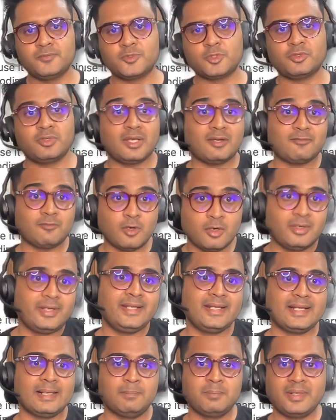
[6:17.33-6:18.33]
So you have
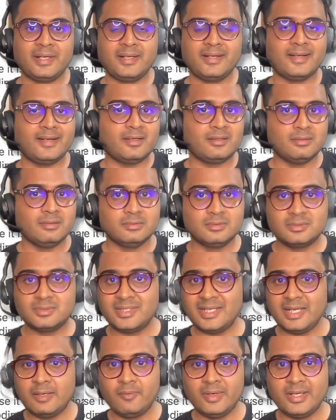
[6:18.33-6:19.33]
already completed
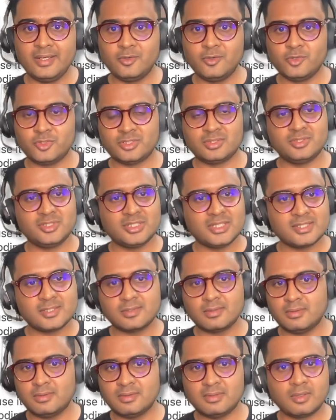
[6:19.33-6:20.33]
3 videos. Just
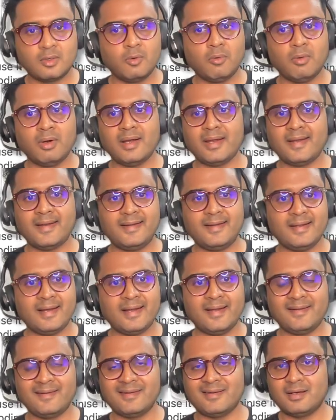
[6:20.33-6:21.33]
go ahead
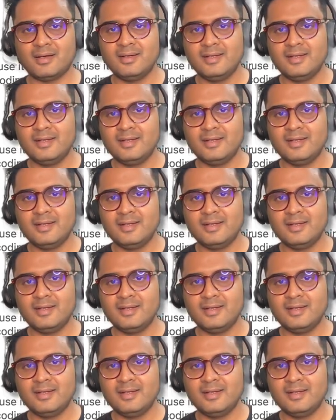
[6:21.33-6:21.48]
and